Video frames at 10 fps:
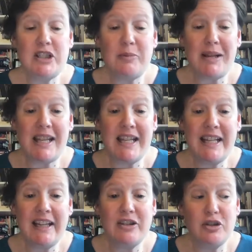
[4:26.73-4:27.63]
should be
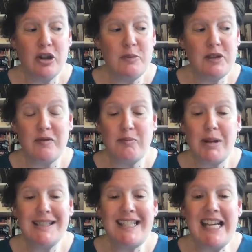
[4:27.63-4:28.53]
thinking in terms of
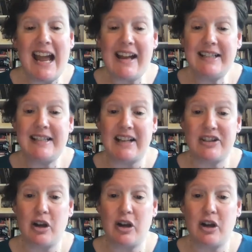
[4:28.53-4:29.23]
multi-access